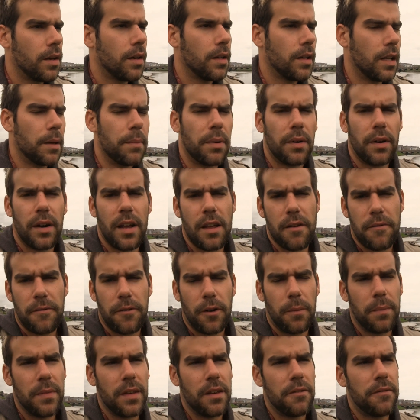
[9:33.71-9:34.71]
liberate
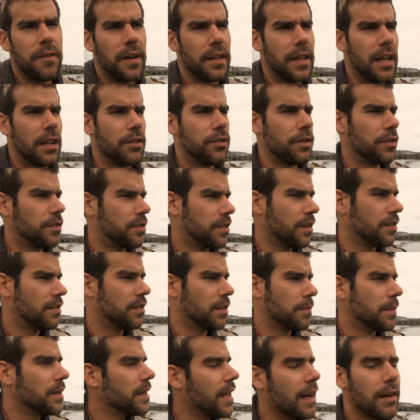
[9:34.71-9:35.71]
from the financial
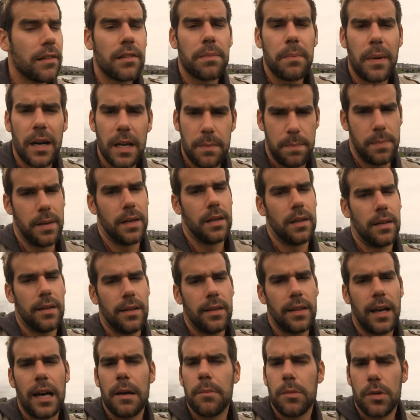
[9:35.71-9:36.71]
system, and that is my bit
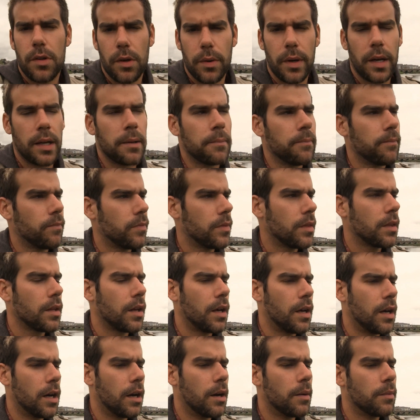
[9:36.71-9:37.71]
that I'm doing
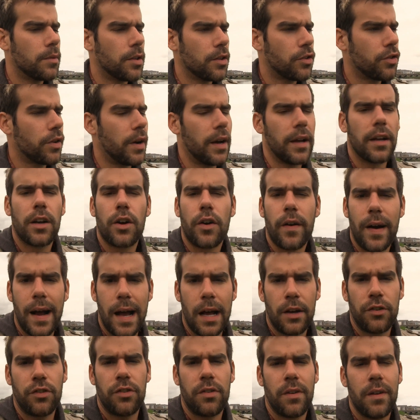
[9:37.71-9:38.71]
to try and
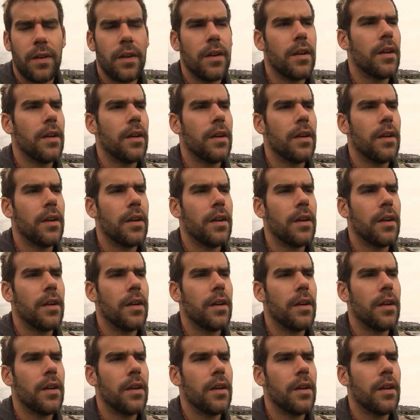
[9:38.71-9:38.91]
crash